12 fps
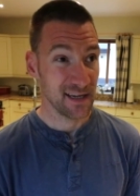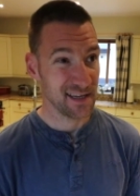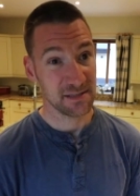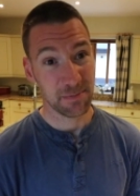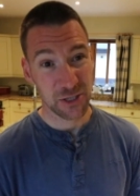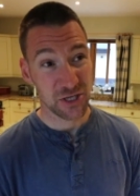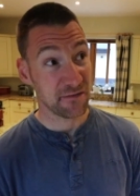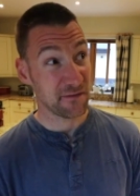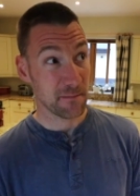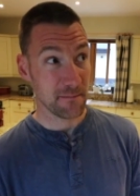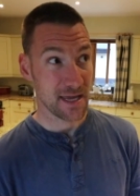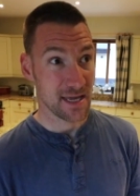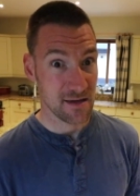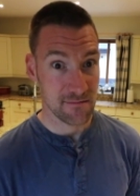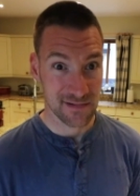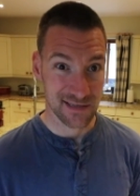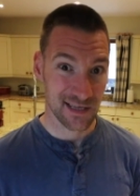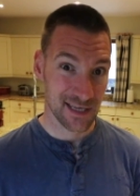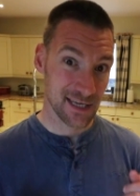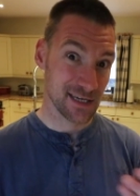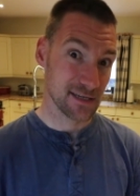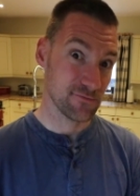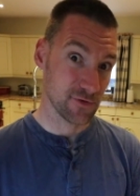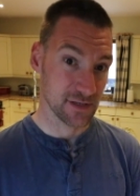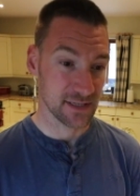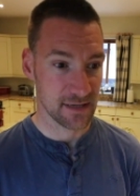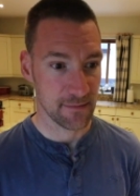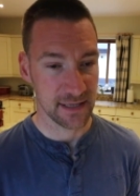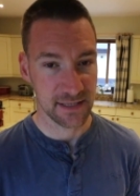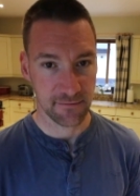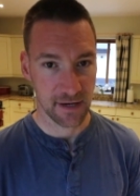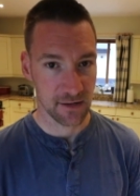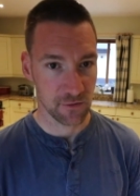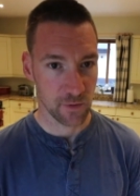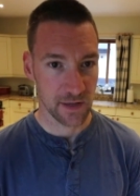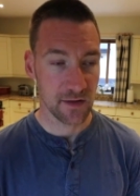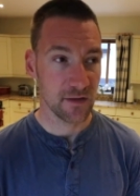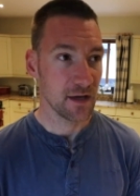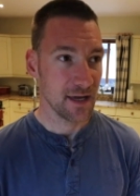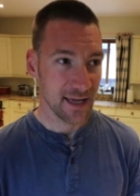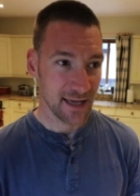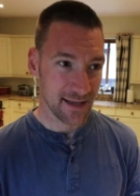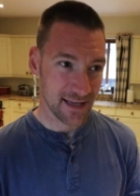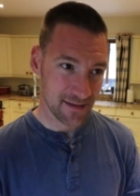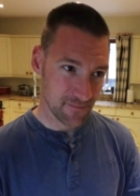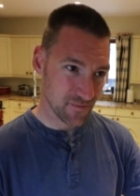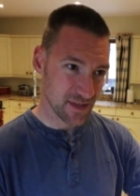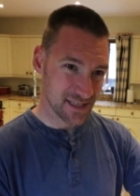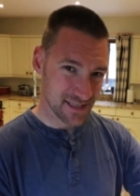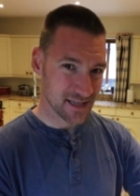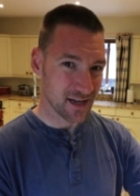Especially for me, with cameras to mess around with, it's